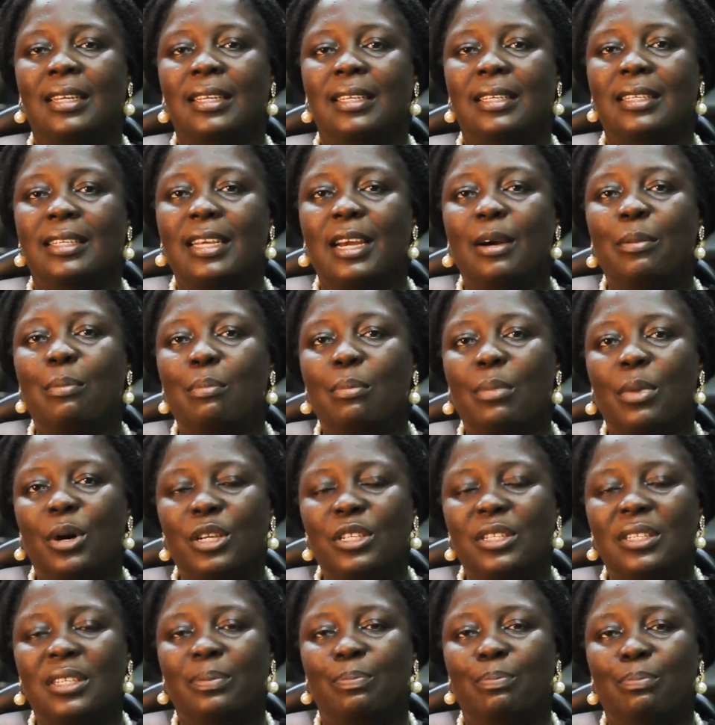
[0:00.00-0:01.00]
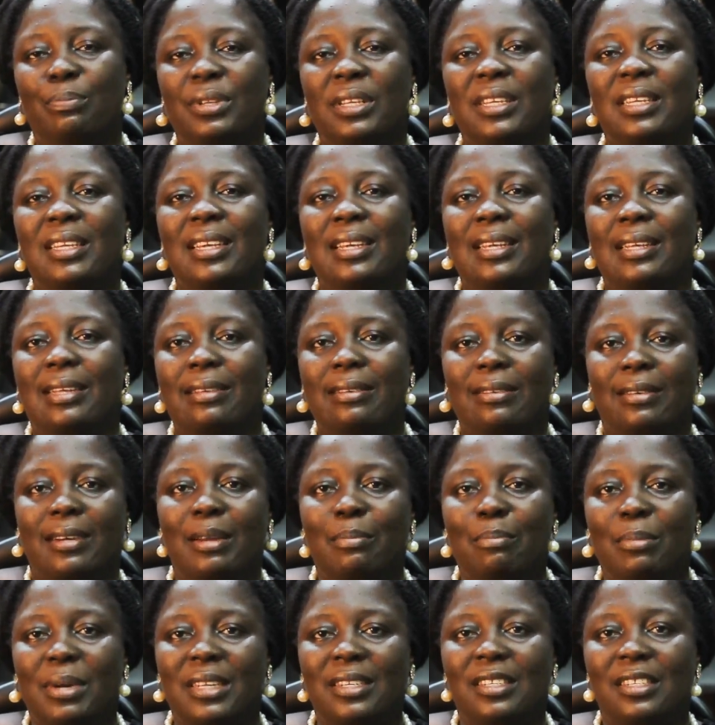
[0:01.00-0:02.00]
there must be a
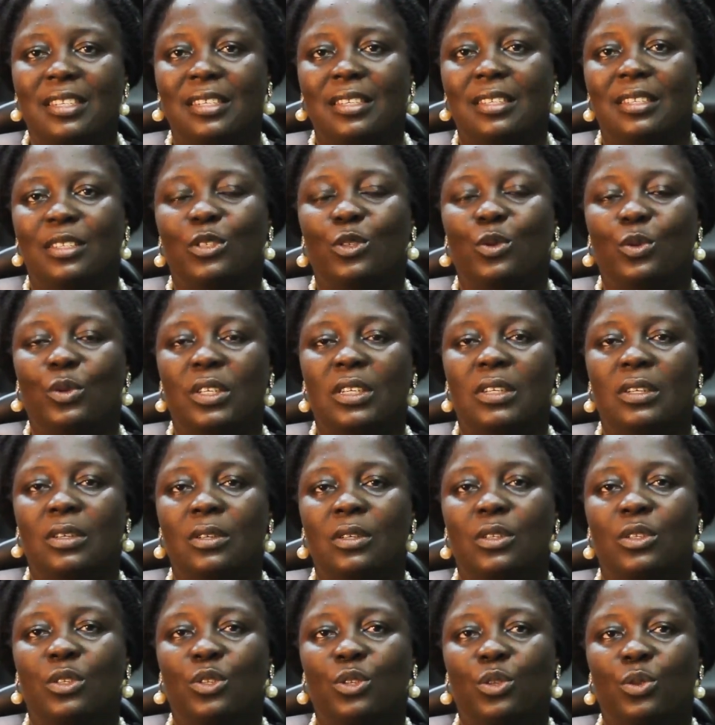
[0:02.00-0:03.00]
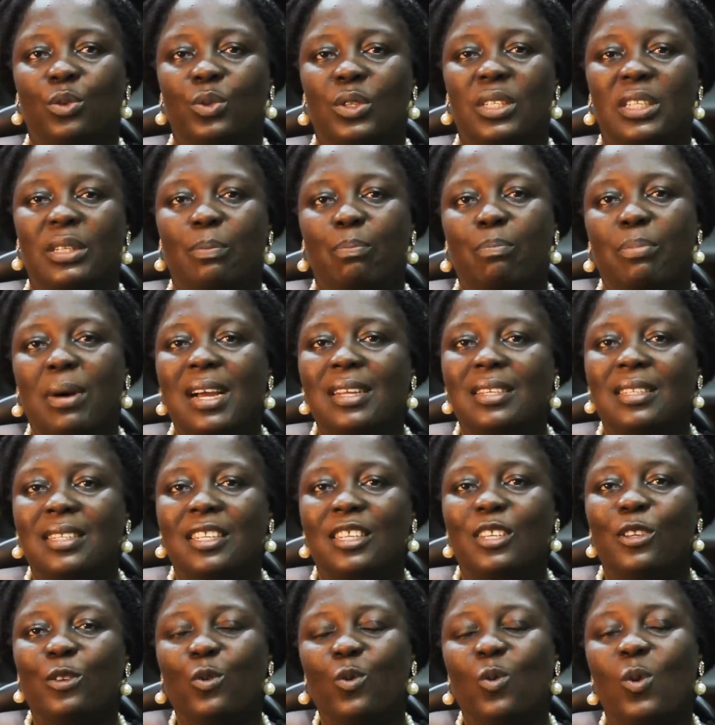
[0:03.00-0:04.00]
remedy to the
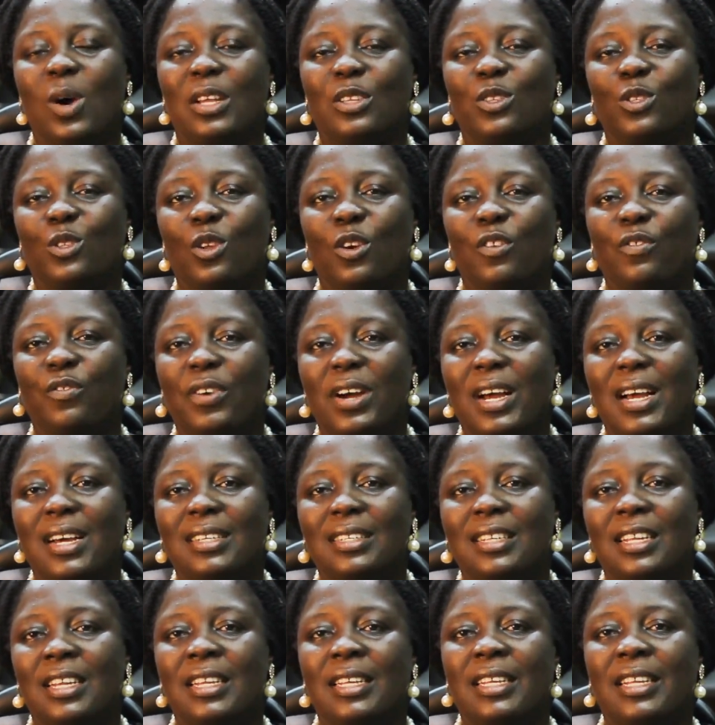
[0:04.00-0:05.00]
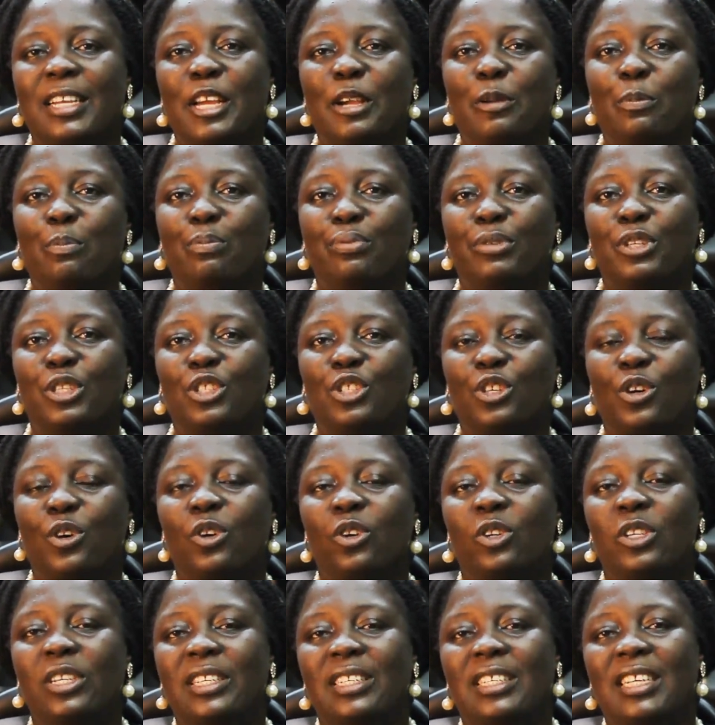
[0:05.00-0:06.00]
party who has suffered a breach
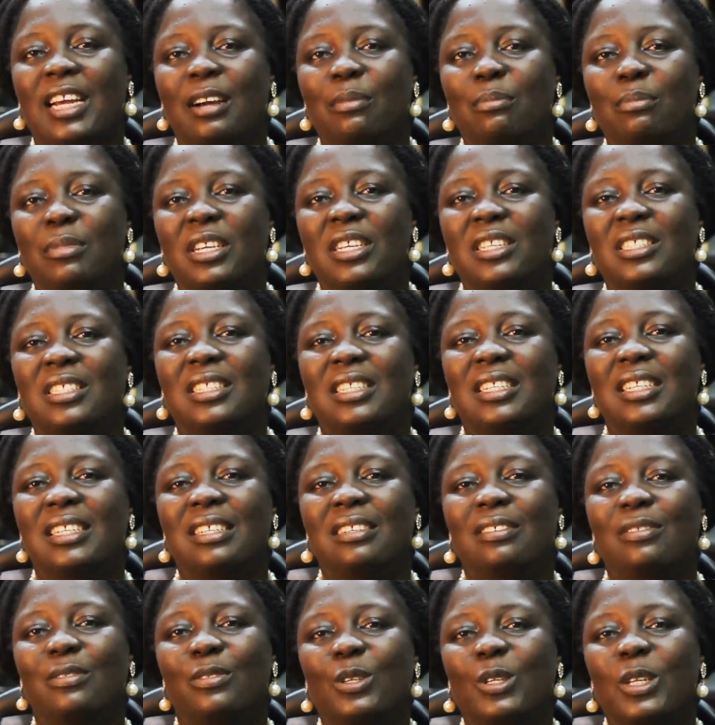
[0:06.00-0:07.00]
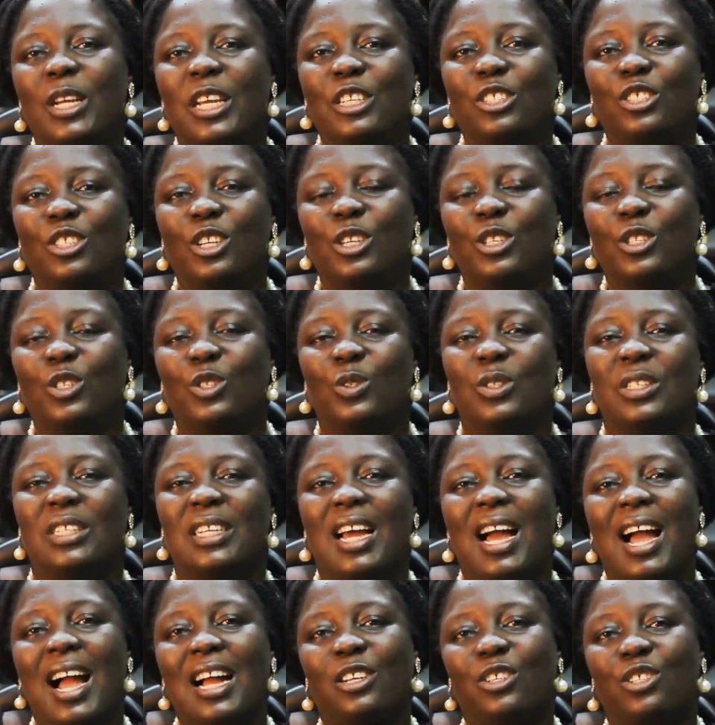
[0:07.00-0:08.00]
or a damage in relation to
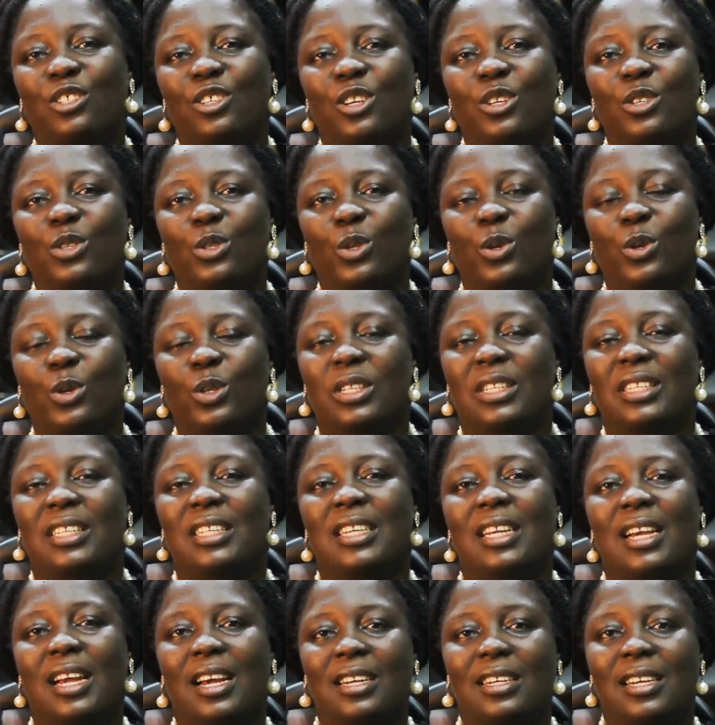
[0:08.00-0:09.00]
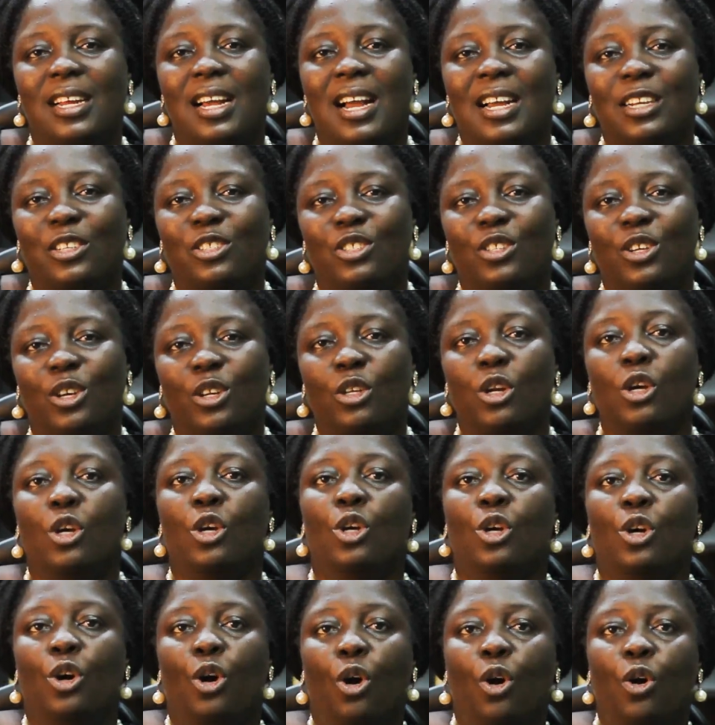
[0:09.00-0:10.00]
the actions or the inaction
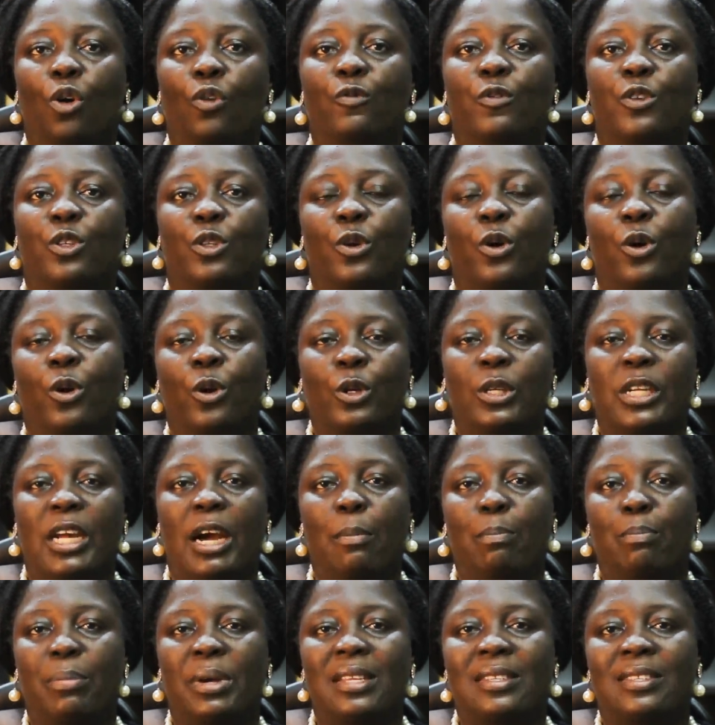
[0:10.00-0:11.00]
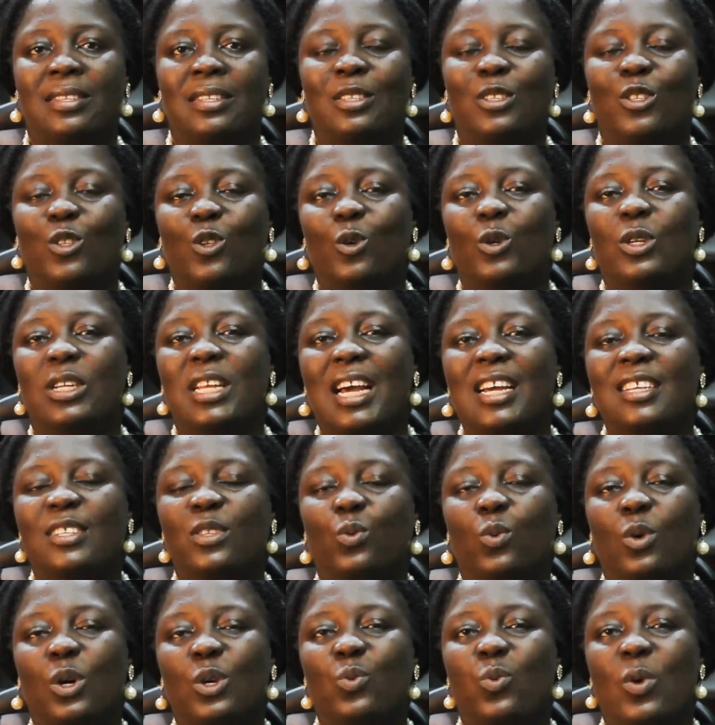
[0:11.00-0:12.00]
of the other person. So
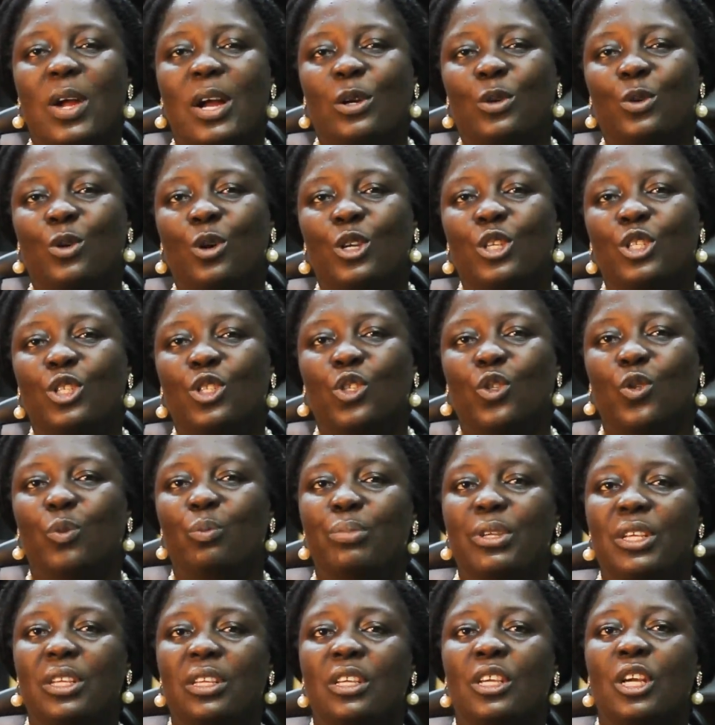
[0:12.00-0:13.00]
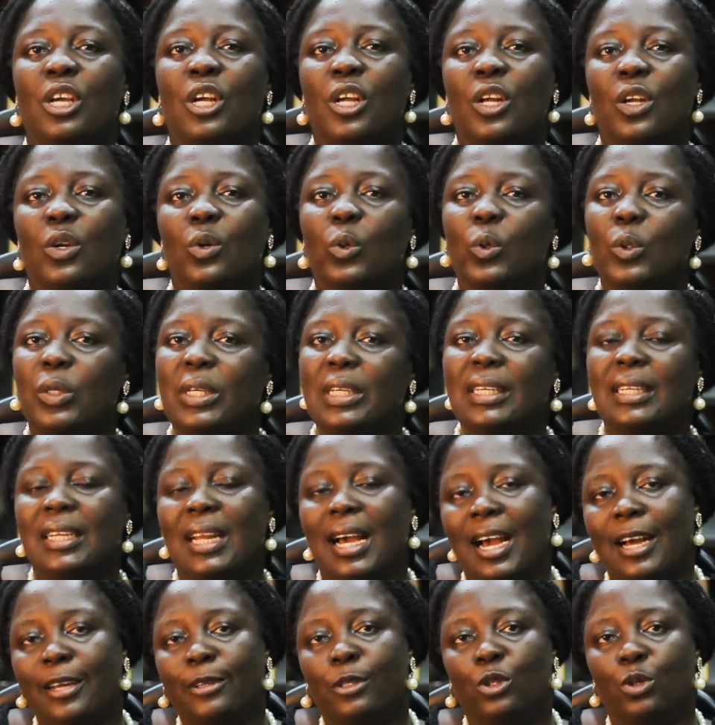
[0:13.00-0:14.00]
that's what we are going to be looking
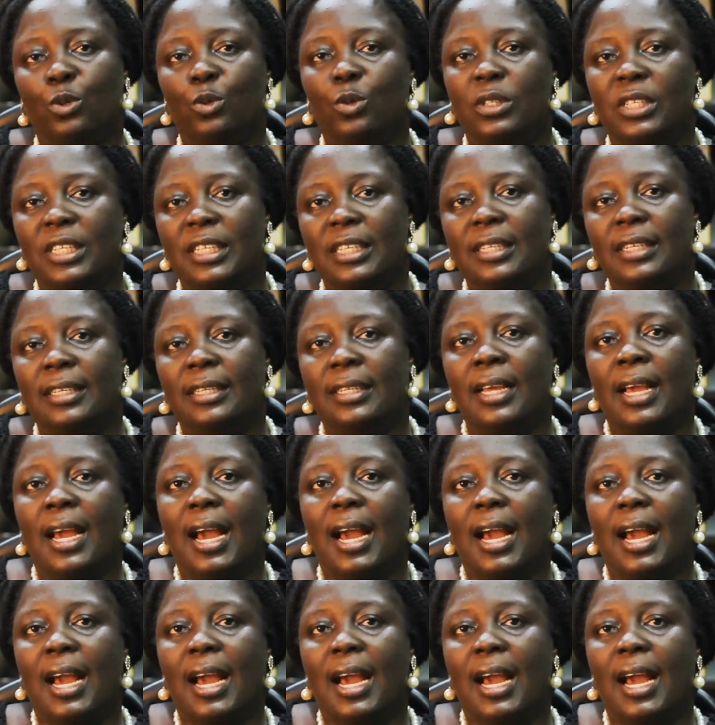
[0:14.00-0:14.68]
at today.